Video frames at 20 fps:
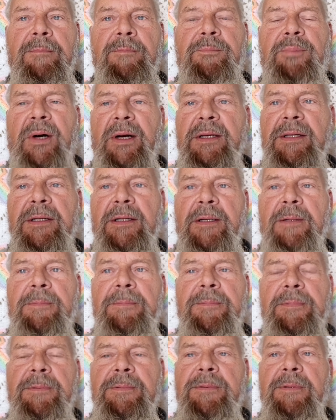break up
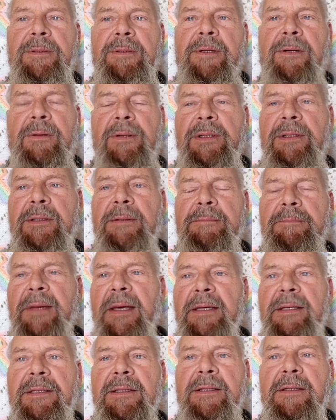only to
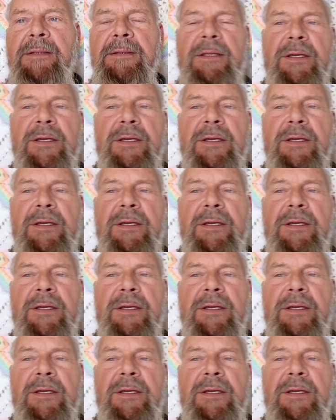make up,